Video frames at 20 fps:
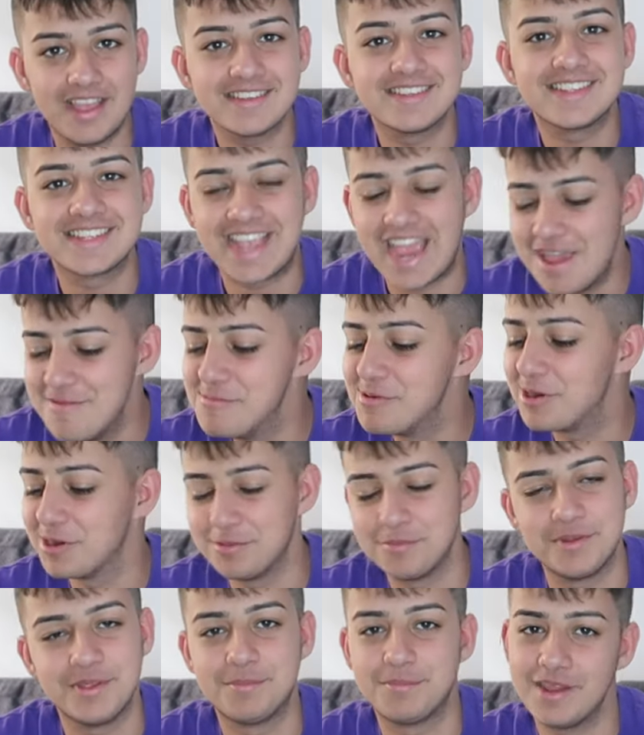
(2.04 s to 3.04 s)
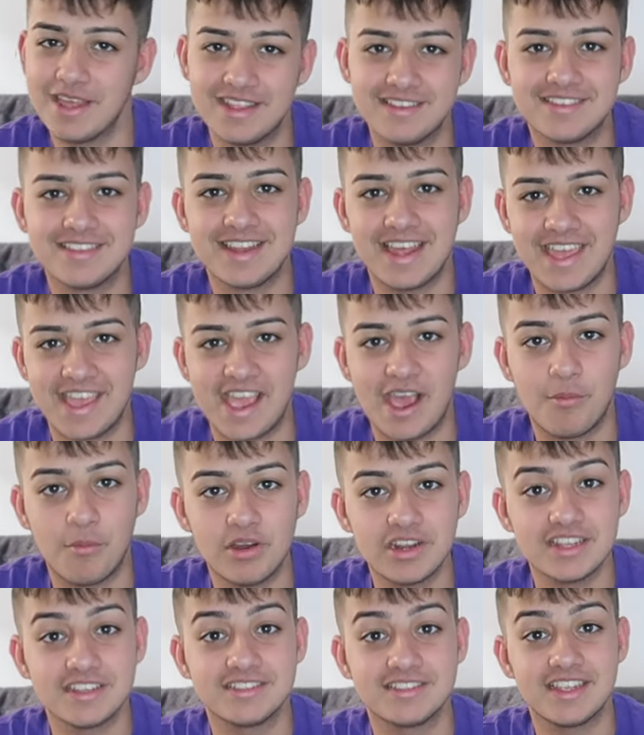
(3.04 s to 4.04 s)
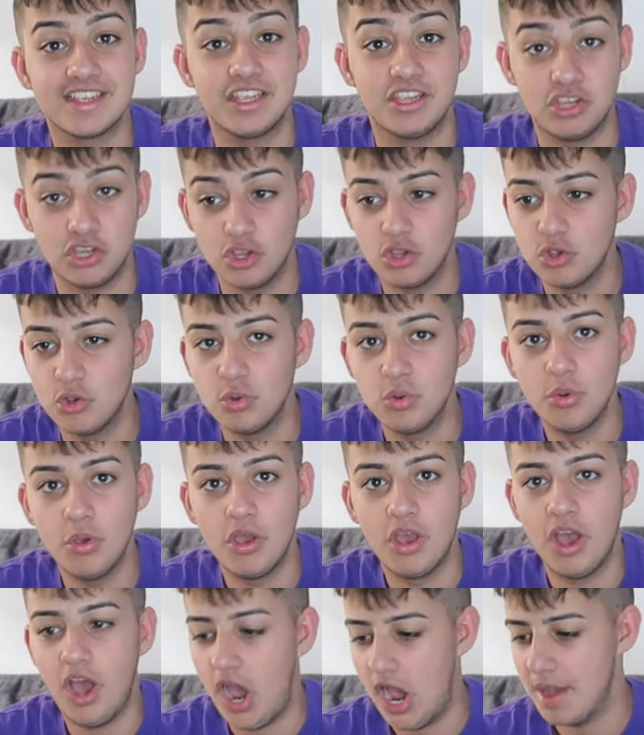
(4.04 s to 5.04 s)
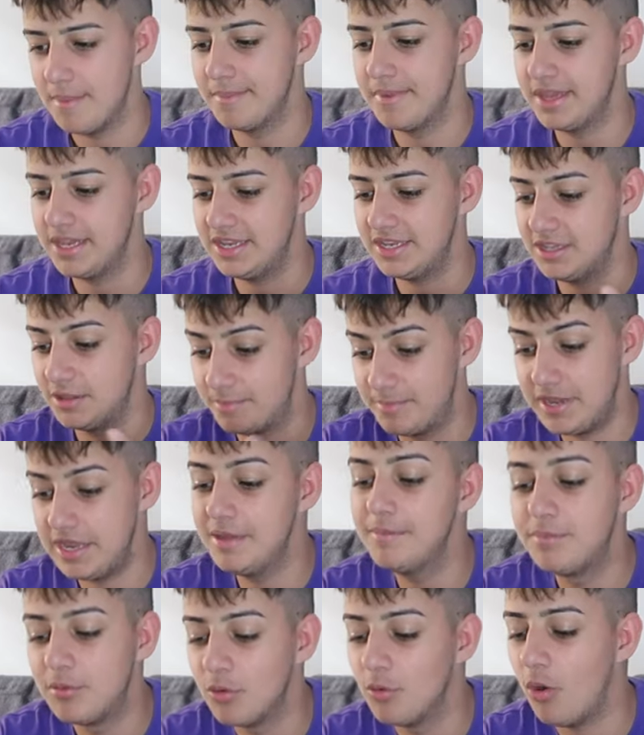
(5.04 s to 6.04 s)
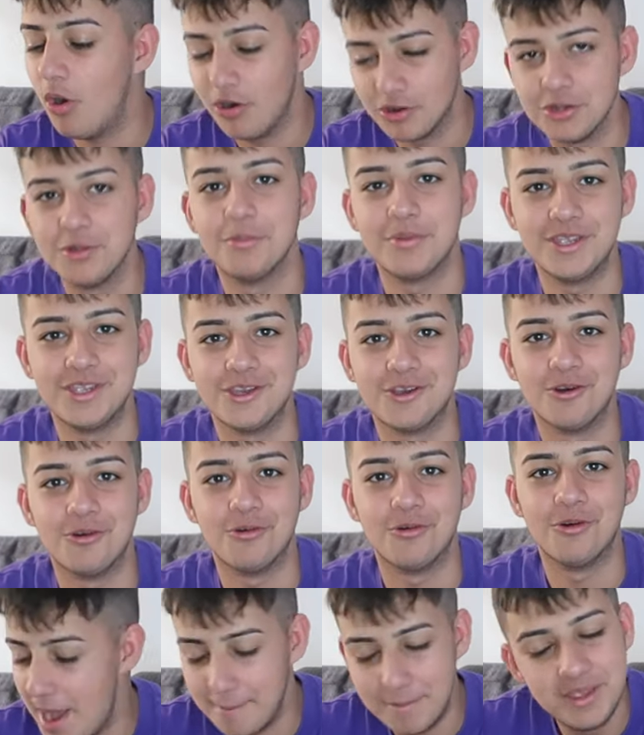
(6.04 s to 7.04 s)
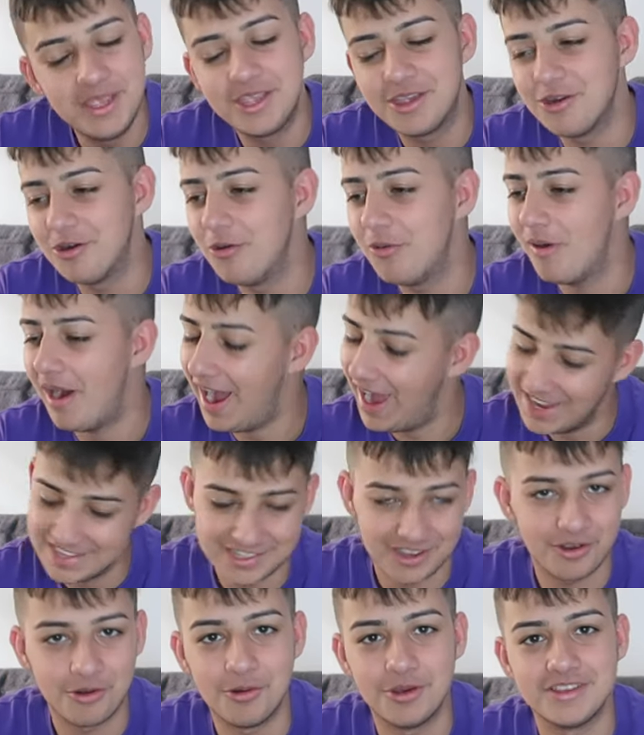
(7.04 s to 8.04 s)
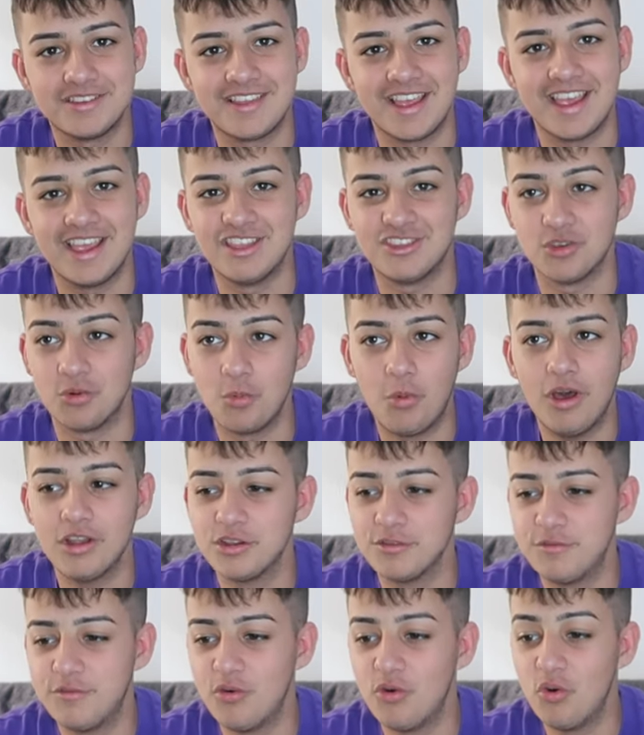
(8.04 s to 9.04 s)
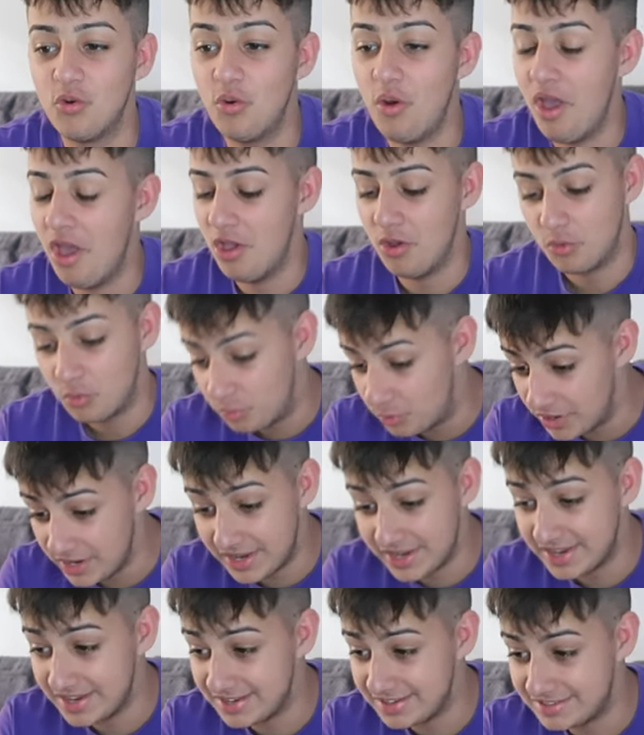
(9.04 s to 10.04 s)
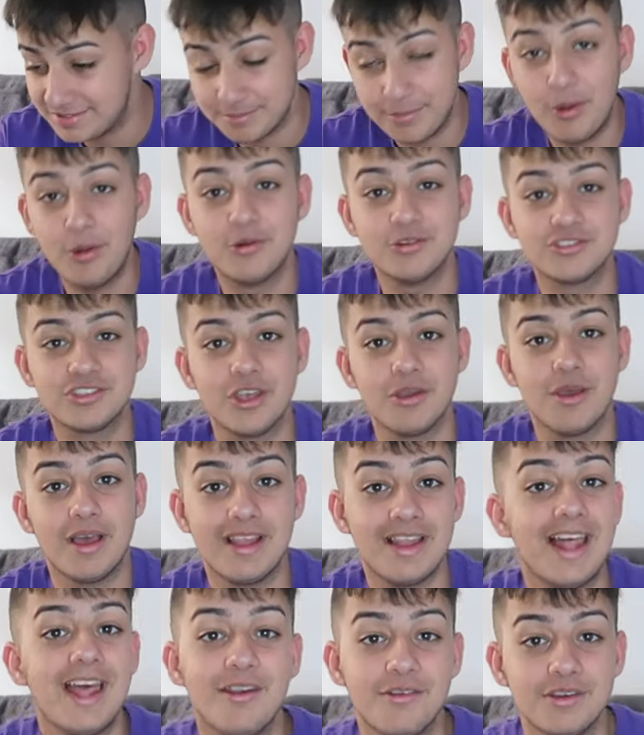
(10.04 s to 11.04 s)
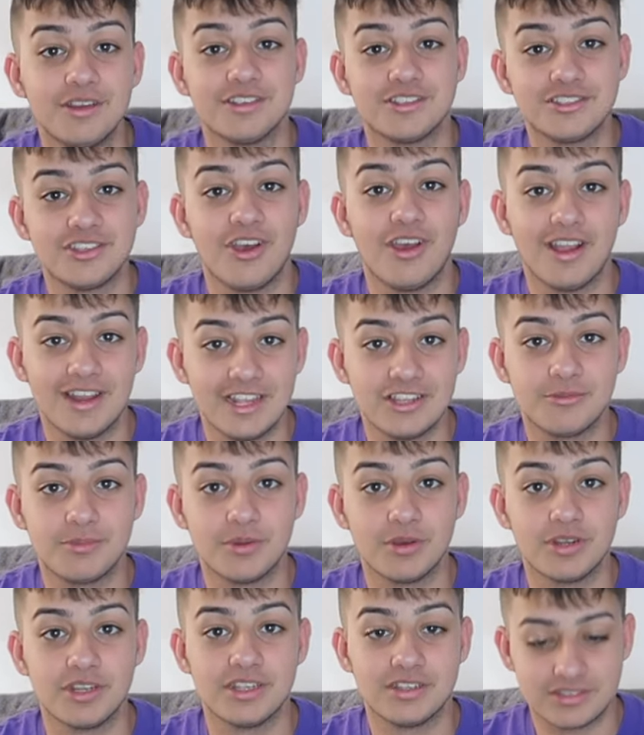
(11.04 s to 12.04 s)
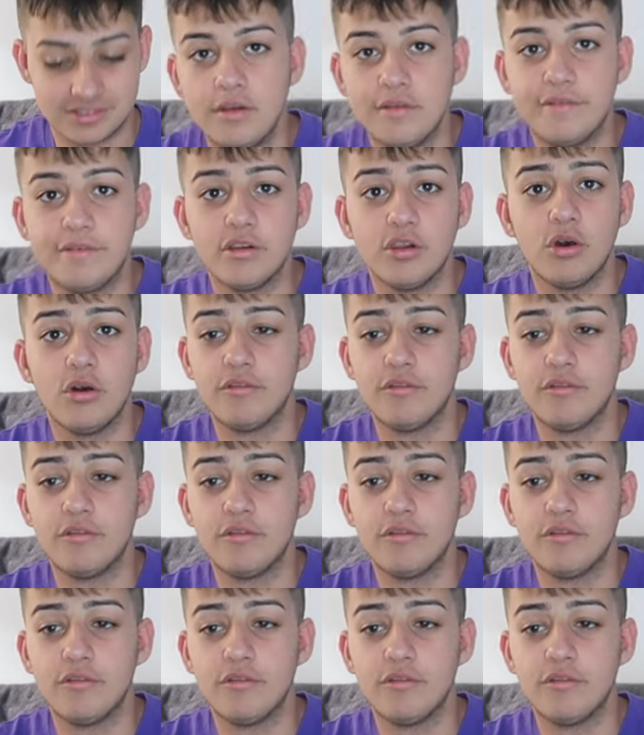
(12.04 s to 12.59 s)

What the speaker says: That's the game we're going to be playing today. And when I say you, I mean the people on Omegle. Omegle, as I always say, is a wonderful, weird, but also hilarious site, let's be honest. Full